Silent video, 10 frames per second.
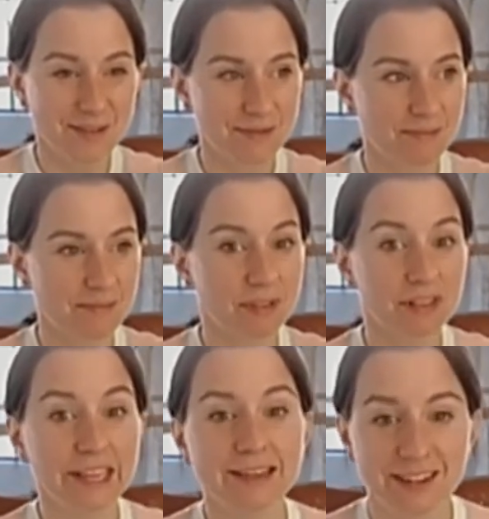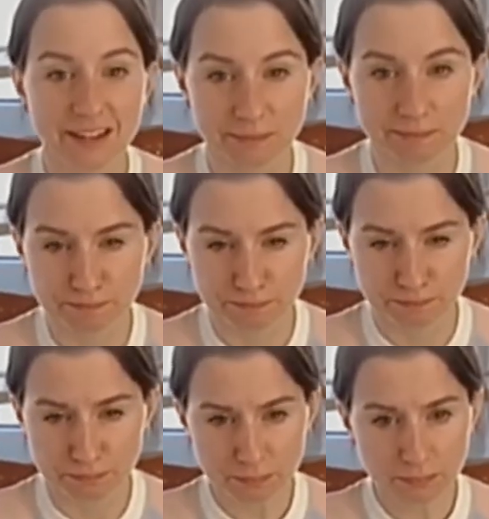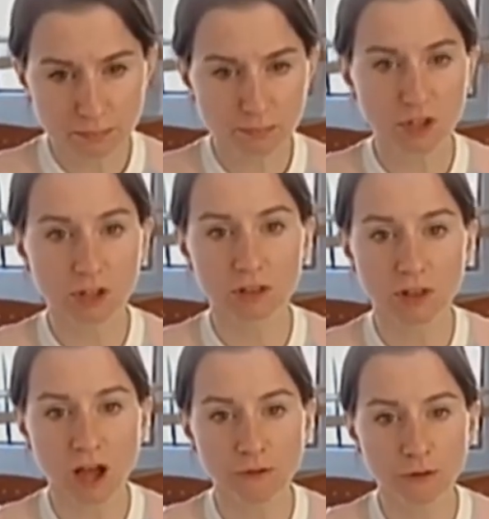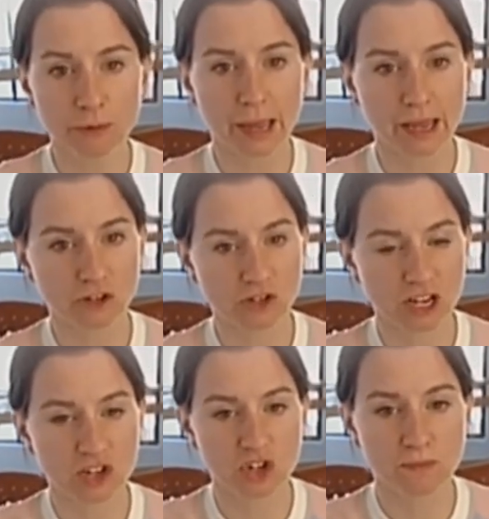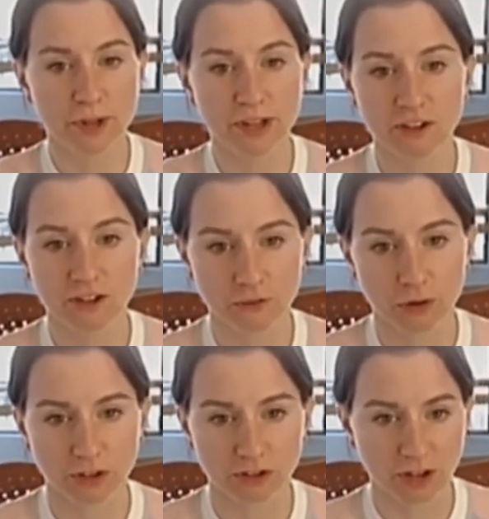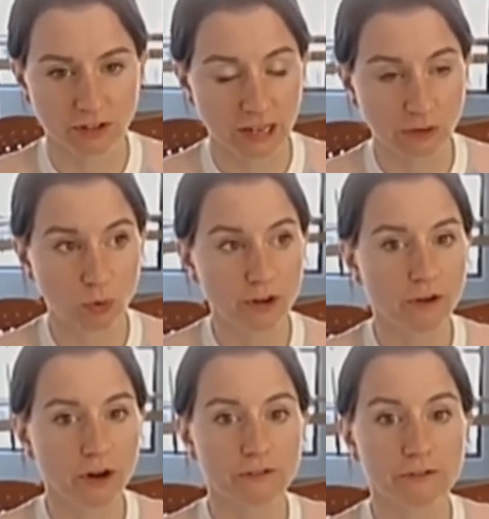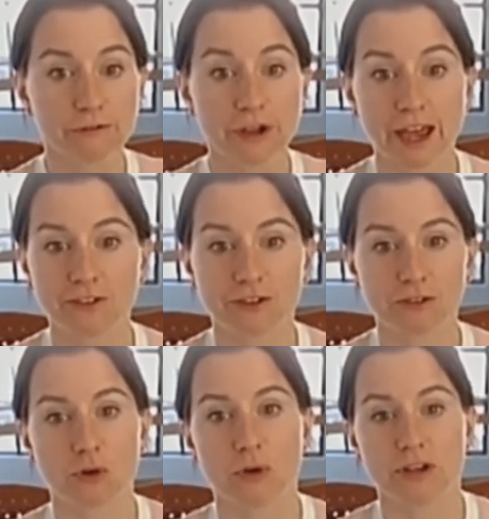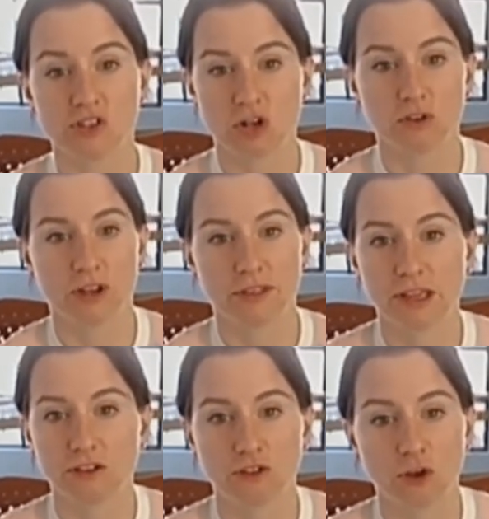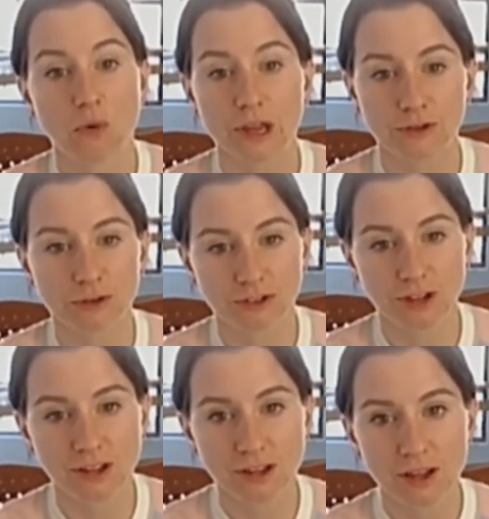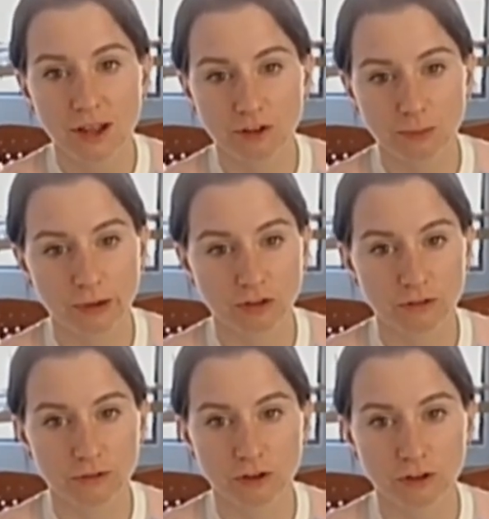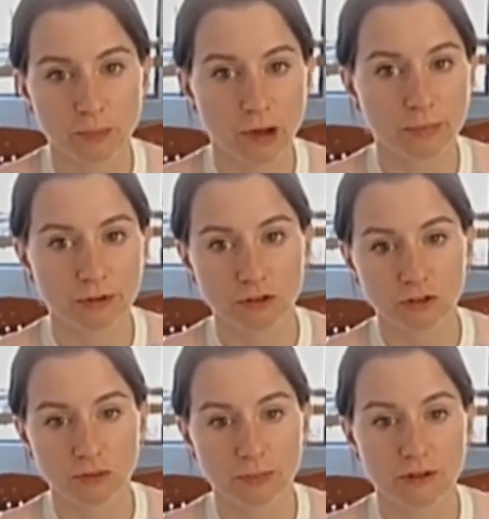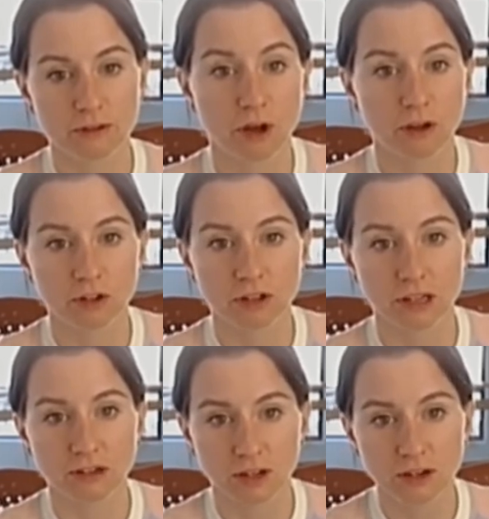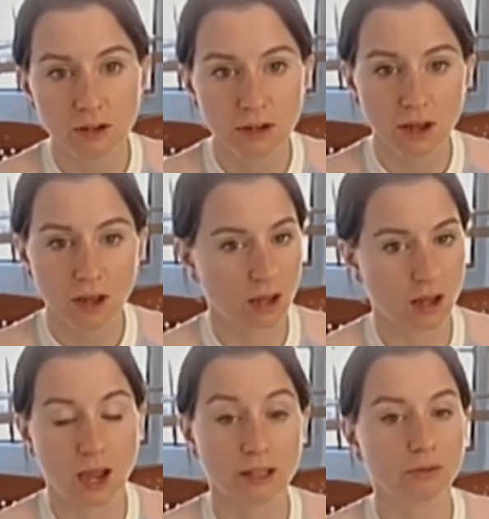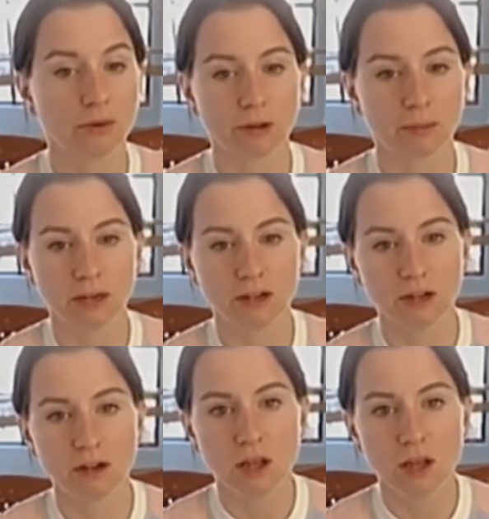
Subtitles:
LinkedIn, long form education, business focused content. It's one of our fastest growing channels. And I think it's so interesting, especially for a small producer to be involved in LinkedIn. Highly recommended.